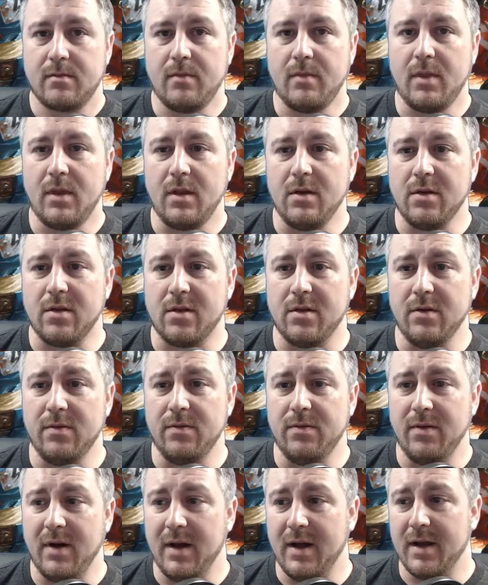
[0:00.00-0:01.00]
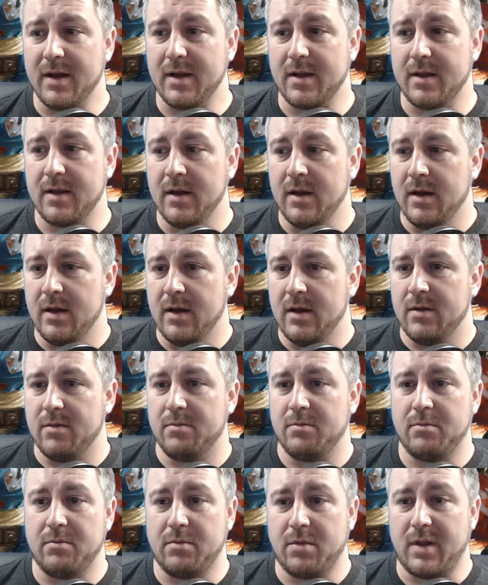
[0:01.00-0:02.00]
stuff like
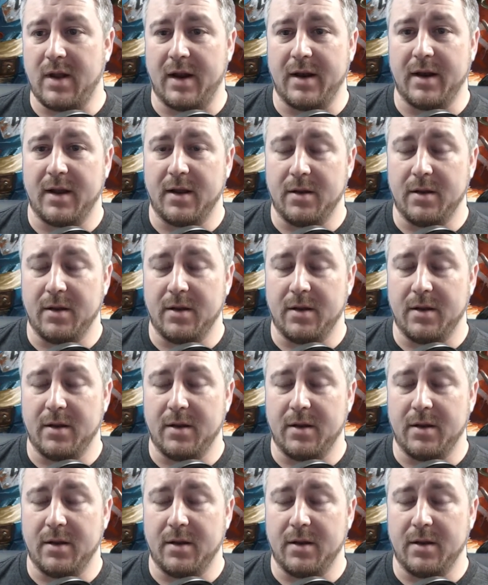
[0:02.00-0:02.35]
standing